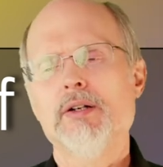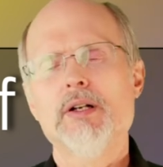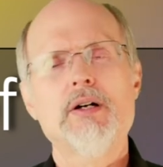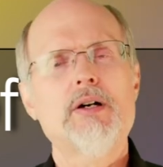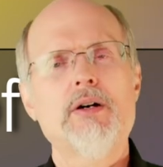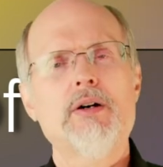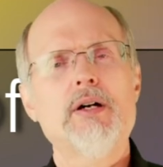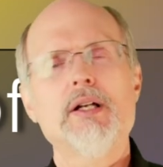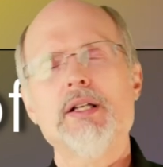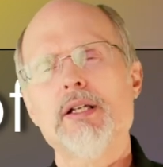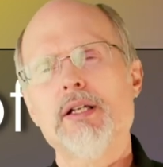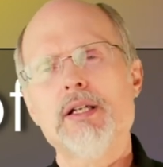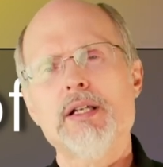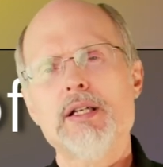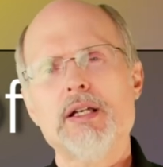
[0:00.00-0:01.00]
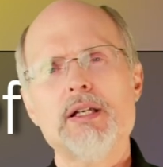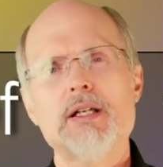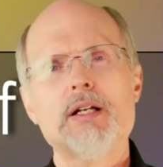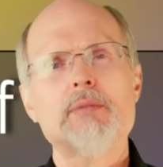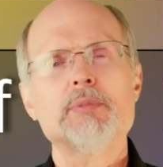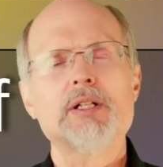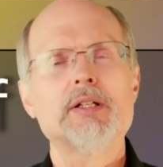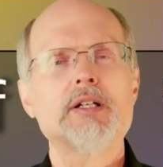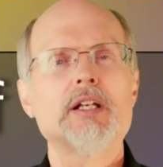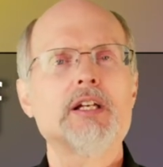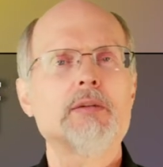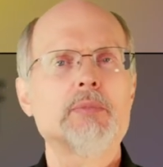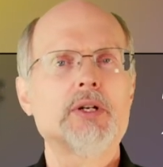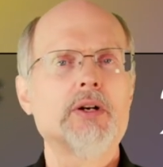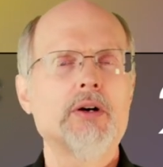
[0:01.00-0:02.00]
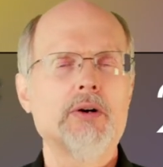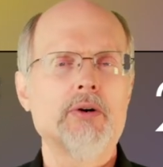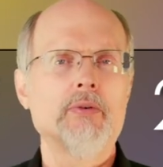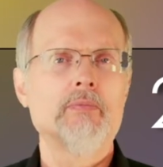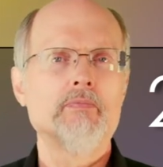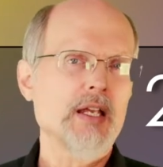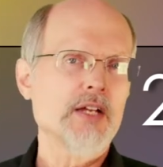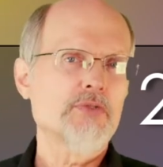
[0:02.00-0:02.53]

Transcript: No, I, I'm letting him go.